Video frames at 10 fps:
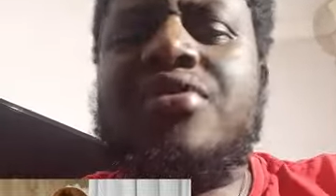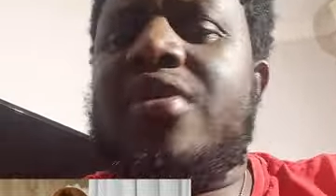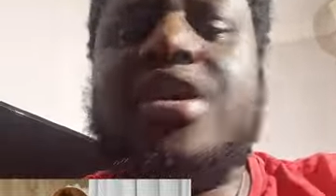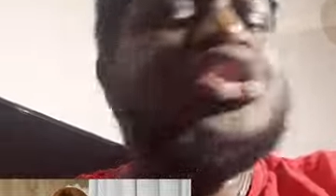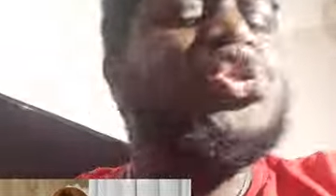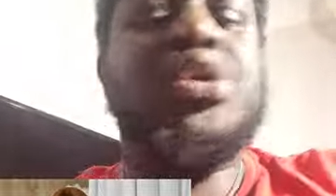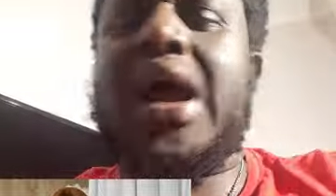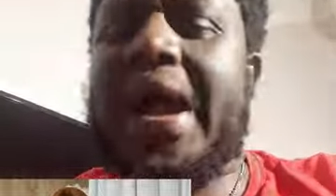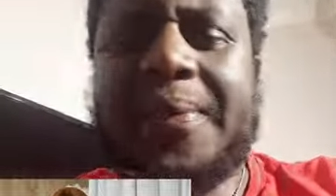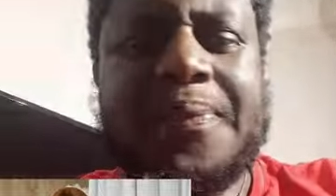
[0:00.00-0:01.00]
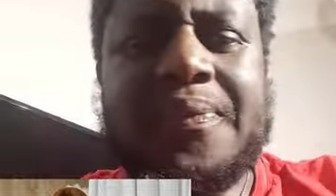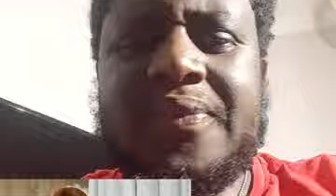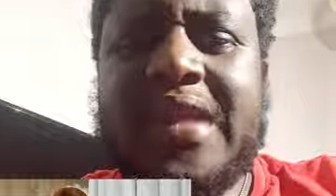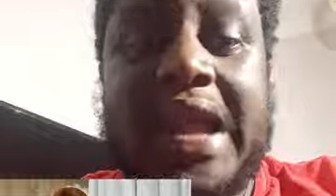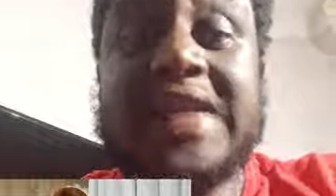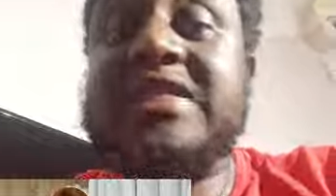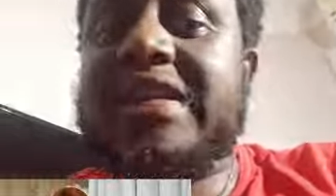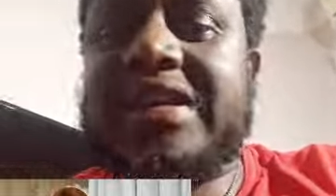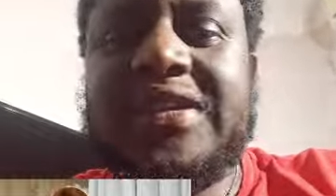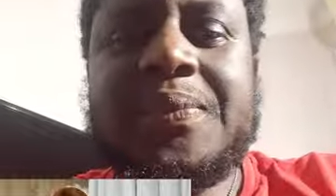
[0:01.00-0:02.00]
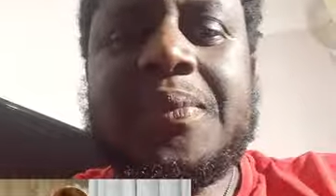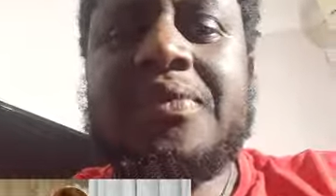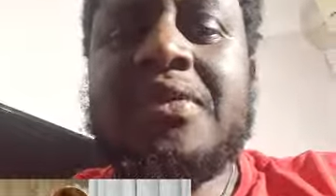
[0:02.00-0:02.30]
rich you are as a lady,